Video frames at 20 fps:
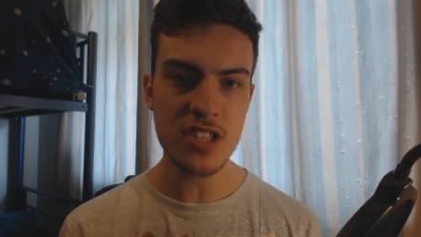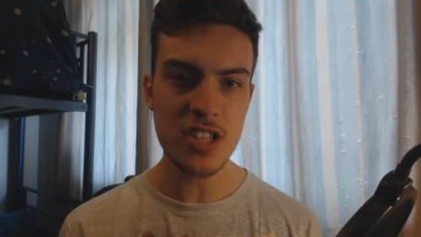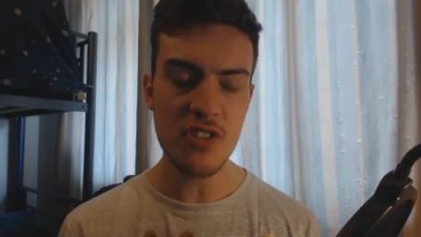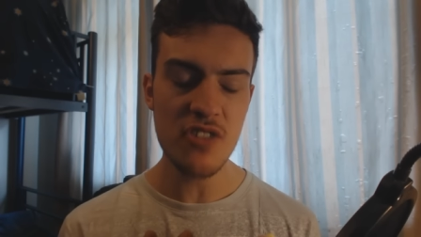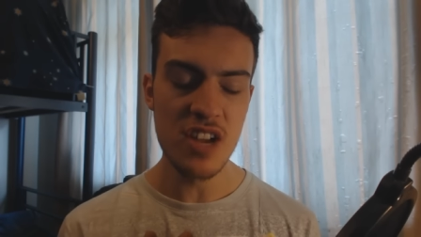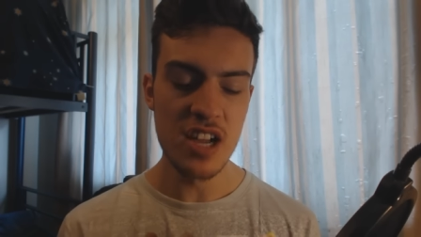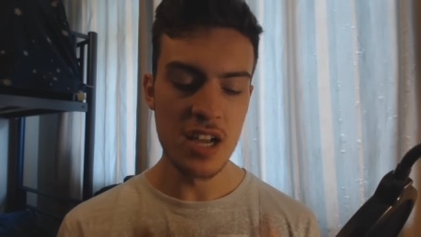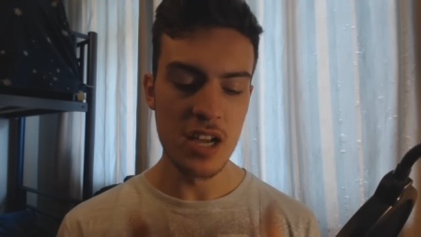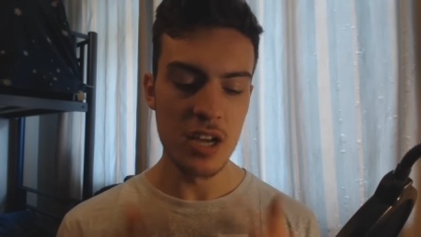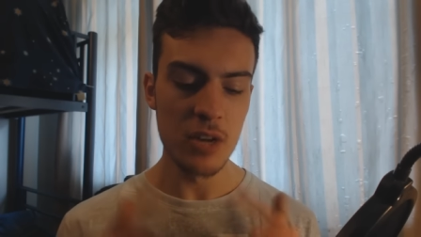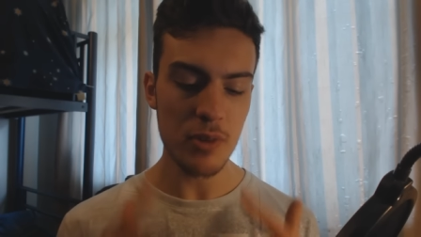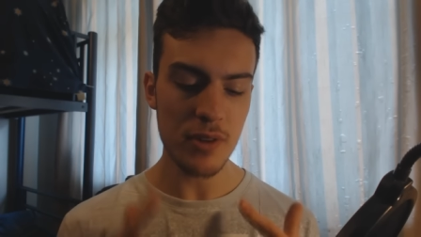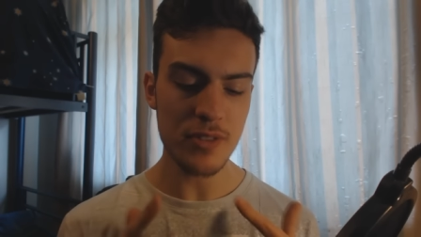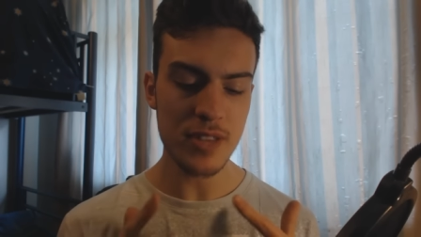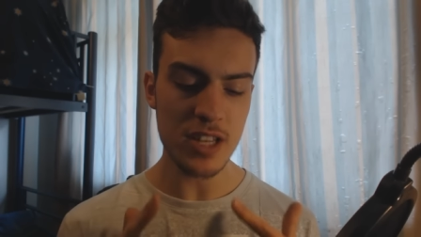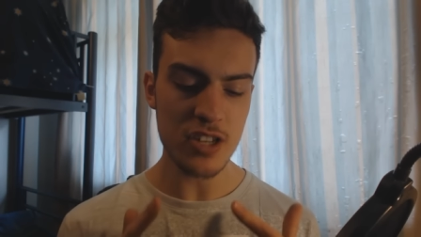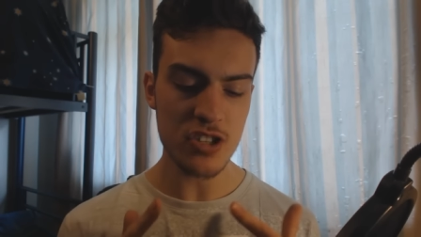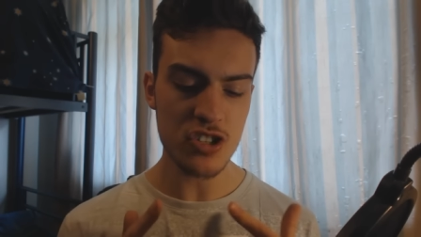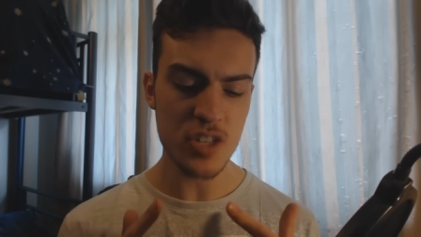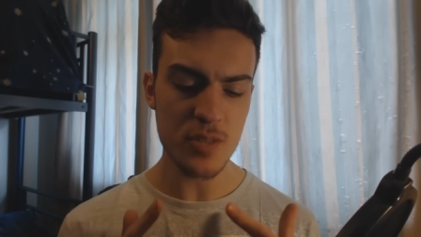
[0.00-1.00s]
so
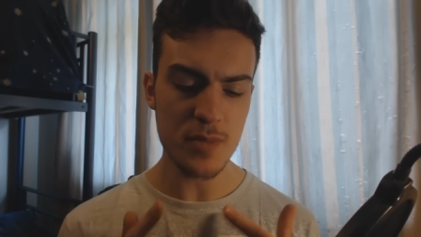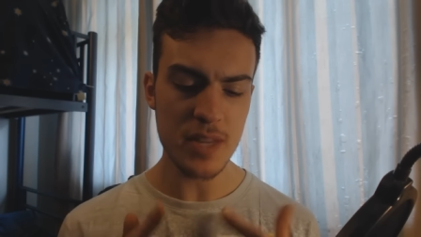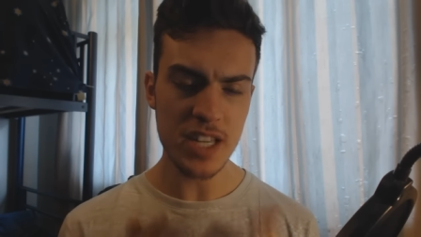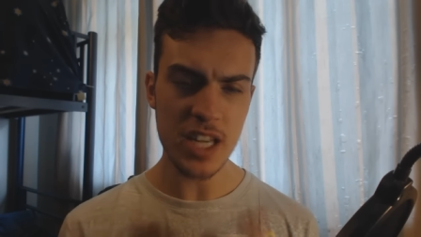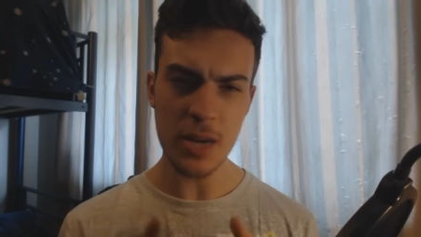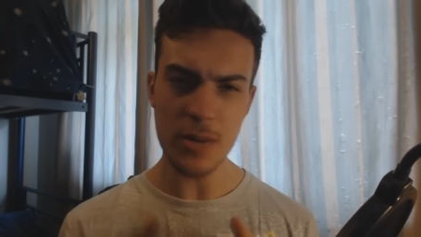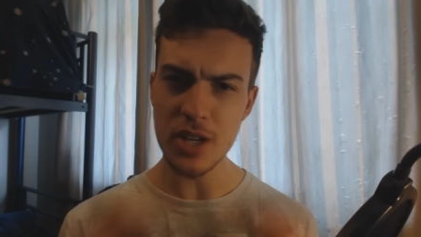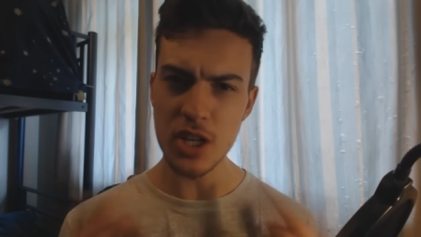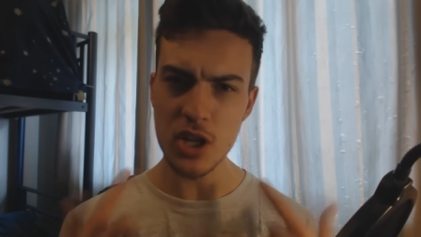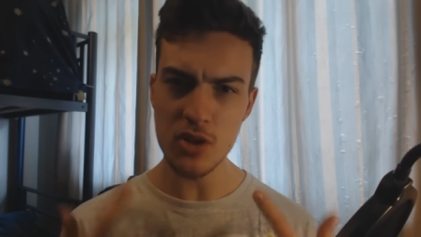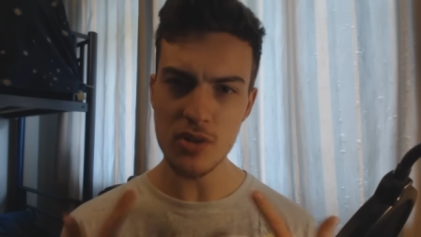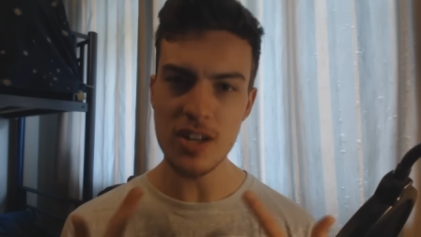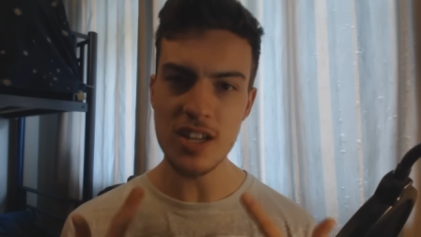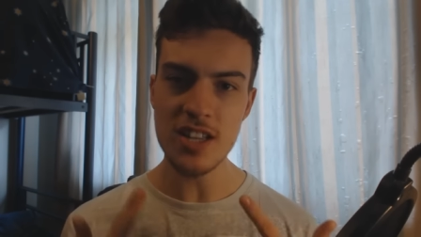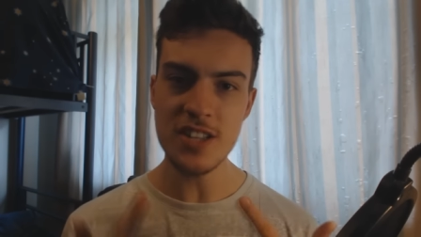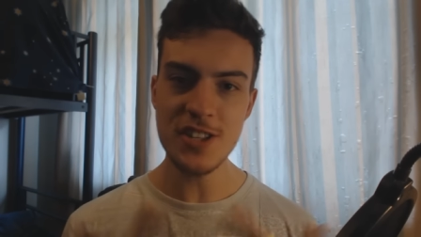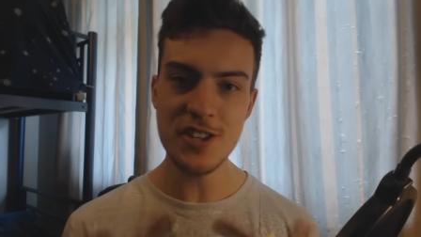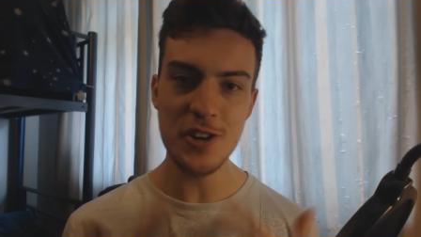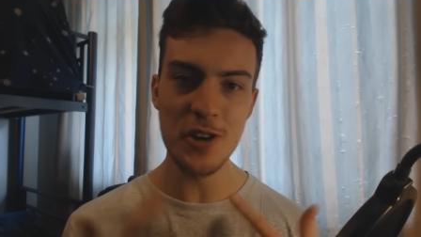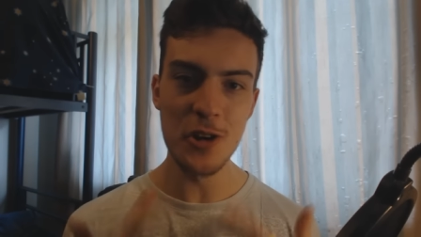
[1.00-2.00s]
whether that's just me going
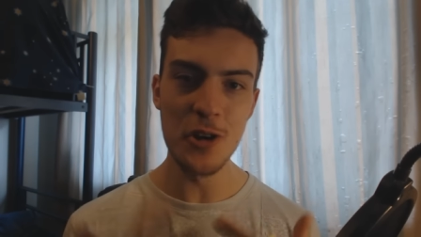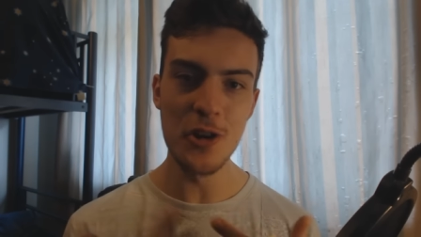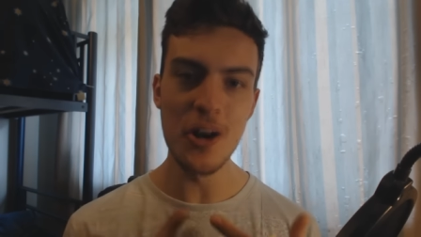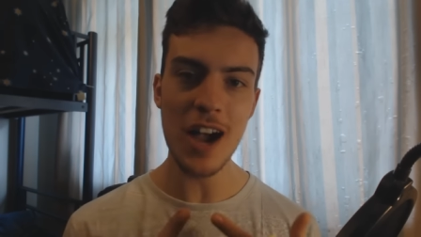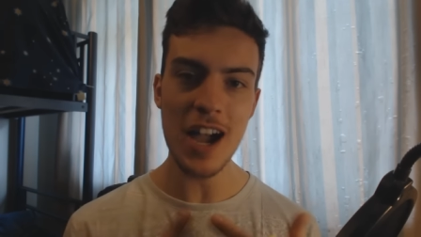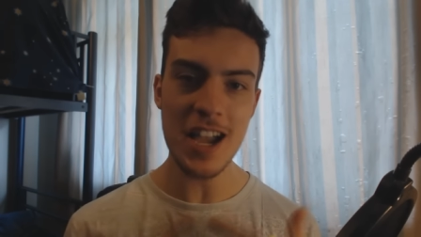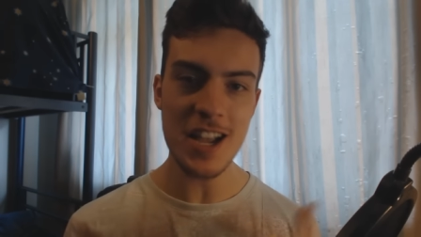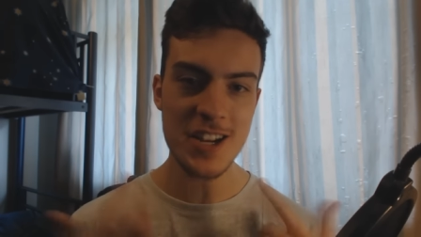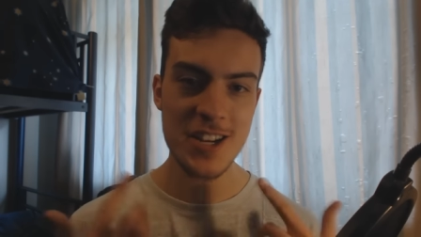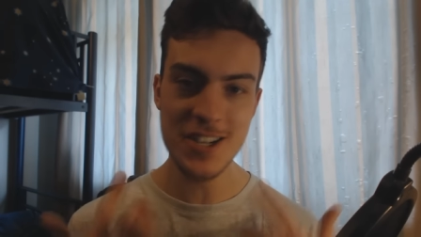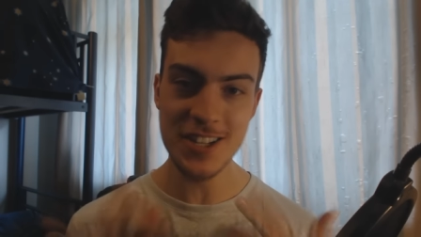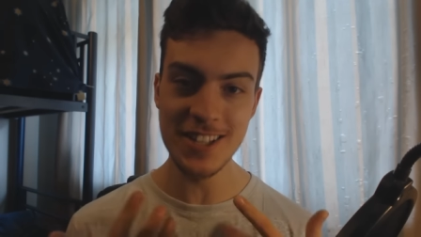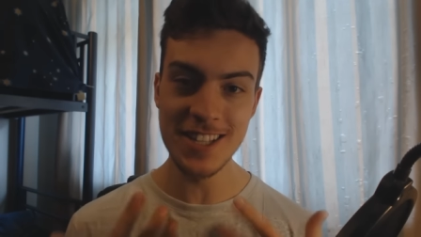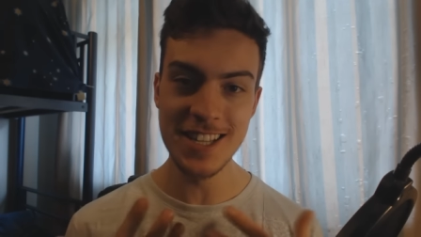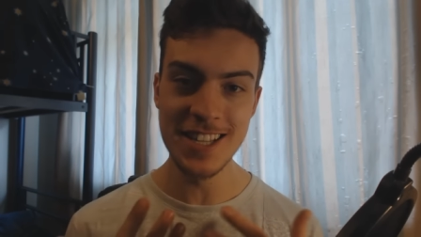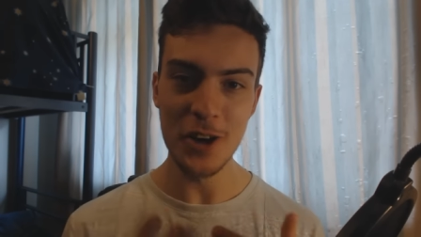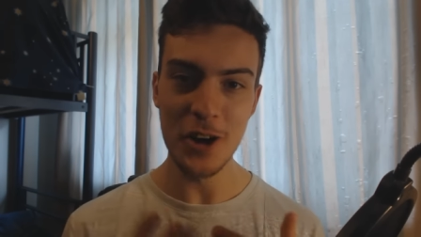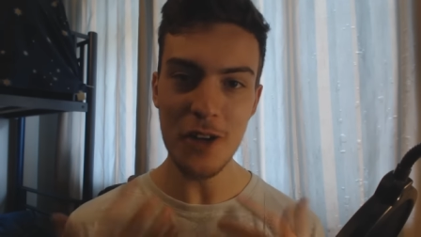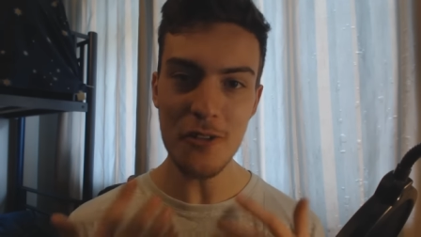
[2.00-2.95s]
crazy or I actually